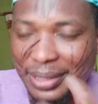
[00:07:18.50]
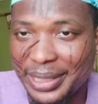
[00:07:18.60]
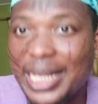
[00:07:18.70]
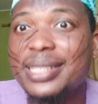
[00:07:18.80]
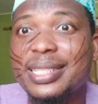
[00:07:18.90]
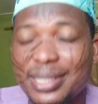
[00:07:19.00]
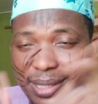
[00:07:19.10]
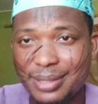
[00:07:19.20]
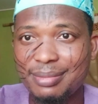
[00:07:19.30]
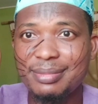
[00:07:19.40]
Yes,
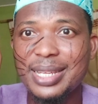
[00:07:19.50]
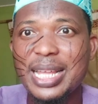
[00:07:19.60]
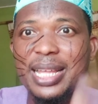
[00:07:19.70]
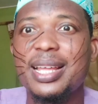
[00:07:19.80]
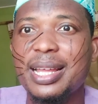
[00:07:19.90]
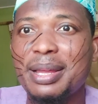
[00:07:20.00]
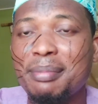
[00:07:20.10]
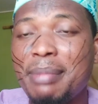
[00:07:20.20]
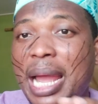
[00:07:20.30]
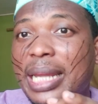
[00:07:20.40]

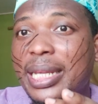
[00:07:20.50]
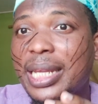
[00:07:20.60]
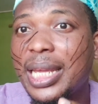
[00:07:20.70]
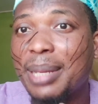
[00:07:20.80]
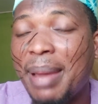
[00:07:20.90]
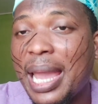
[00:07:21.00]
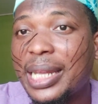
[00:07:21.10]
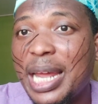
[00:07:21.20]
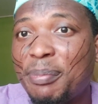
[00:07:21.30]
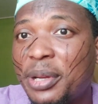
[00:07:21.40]
my
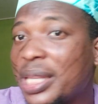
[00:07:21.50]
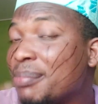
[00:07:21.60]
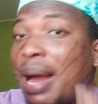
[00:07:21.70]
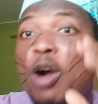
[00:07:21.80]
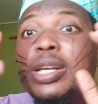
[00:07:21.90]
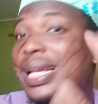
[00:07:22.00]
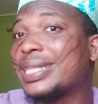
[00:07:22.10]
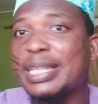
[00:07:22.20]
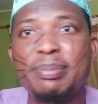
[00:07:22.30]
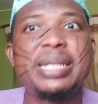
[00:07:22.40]
elder brother, my older
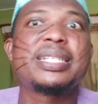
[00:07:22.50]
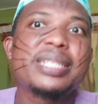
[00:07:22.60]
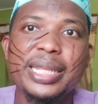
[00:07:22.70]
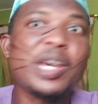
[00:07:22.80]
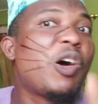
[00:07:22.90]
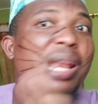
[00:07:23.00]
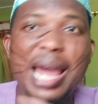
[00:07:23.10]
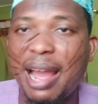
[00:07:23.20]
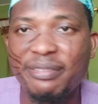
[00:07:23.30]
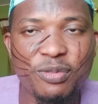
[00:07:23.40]
siblings, they all
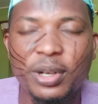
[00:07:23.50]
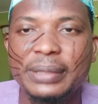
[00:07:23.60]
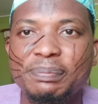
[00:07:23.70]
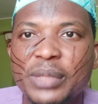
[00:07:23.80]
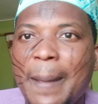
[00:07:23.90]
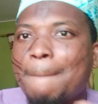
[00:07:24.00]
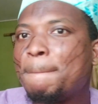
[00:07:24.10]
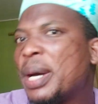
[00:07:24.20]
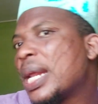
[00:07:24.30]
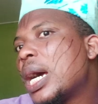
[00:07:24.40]
have one.
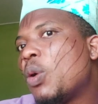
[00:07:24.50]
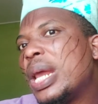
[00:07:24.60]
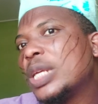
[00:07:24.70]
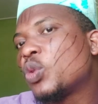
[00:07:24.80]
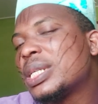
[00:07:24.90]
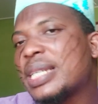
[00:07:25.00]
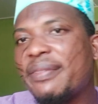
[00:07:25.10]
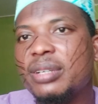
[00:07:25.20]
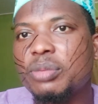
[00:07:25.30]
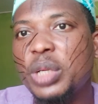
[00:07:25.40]
But when it was
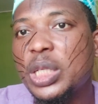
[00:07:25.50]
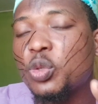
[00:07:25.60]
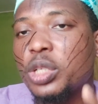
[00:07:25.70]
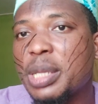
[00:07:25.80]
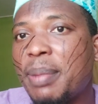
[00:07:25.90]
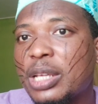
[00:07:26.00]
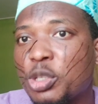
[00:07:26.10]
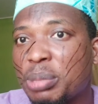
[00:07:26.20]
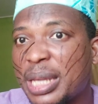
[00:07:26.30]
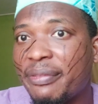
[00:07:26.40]
about
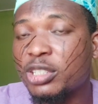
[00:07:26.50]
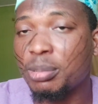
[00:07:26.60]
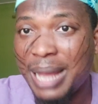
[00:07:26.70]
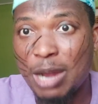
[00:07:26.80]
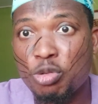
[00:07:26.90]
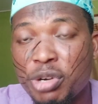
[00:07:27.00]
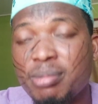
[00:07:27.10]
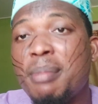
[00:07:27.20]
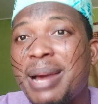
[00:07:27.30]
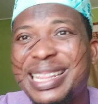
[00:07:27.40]
to be given to me, I could
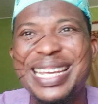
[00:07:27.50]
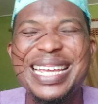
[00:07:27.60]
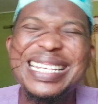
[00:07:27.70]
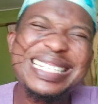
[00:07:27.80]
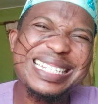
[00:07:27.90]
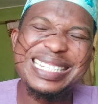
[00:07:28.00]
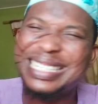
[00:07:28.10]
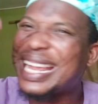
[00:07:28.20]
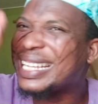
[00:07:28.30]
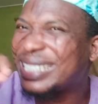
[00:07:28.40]
remember the
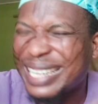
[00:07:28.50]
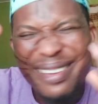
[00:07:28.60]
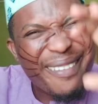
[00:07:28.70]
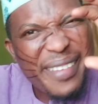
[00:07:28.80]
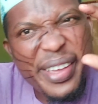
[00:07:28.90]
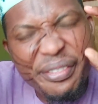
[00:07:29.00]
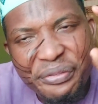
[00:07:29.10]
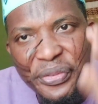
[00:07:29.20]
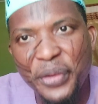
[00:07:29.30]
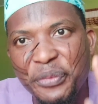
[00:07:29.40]
incident
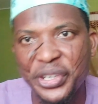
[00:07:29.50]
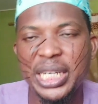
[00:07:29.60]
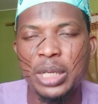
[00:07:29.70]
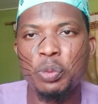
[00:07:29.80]
vividly.